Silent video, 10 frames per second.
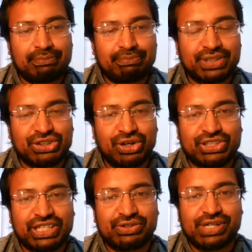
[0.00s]
because your
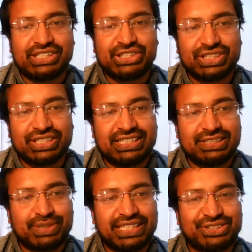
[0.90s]
generation
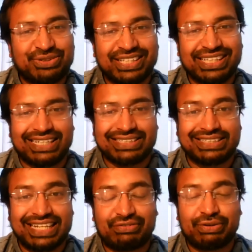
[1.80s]
is meeting something that's
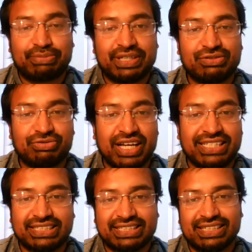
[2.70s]
never been
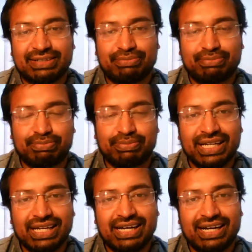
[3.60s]
faced.
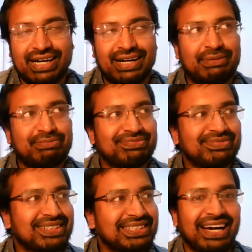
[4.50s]

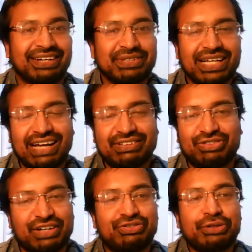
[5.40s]
There's
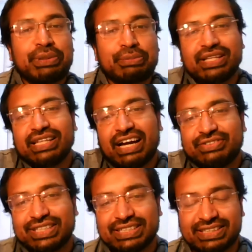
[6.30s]
very few people alive
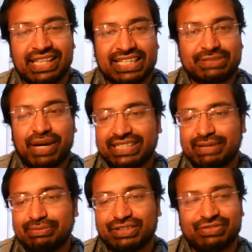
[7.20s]
since the last
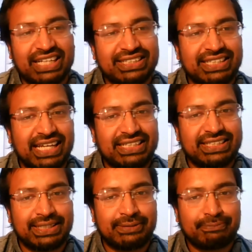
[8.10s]
pandemic of
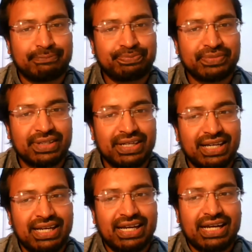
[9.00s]
1918.
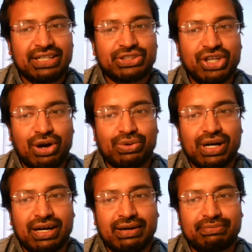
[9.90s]
So
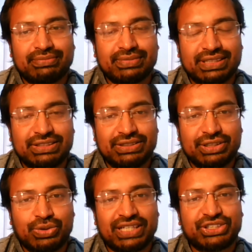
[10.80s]
the
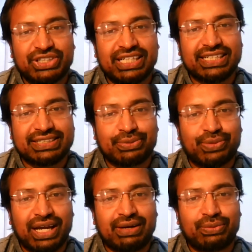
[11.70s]
question is,
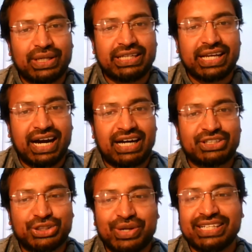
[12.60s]
where we
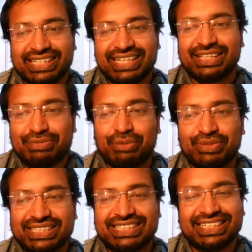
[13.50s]
can't do anything at the
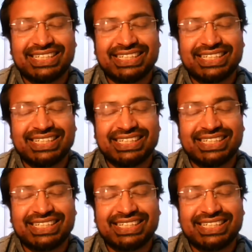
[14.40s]
moment.